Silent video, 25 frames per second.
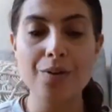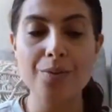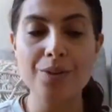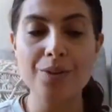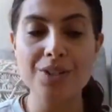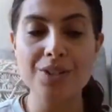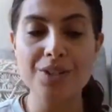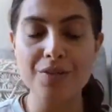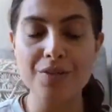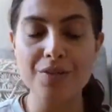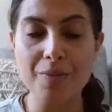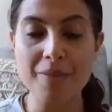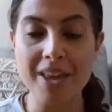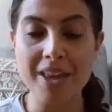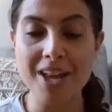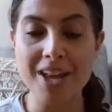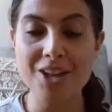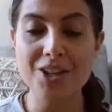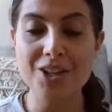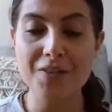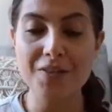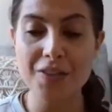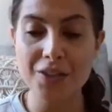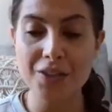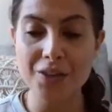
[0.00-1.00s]
was from the
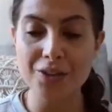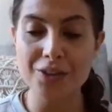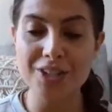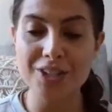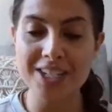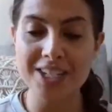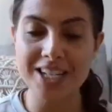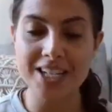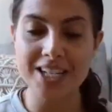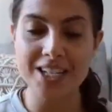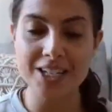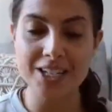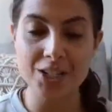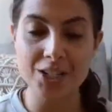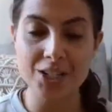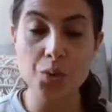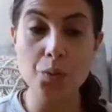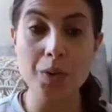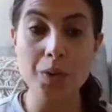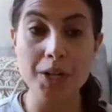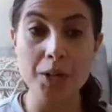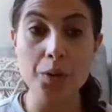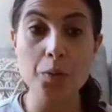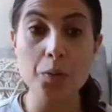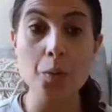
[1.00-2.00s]
age of 13 to
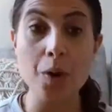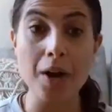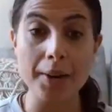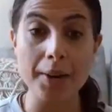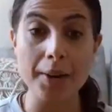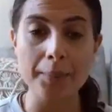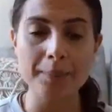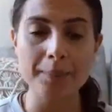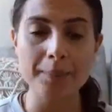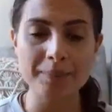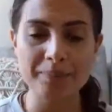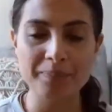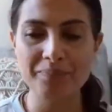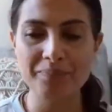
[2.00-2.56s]
21.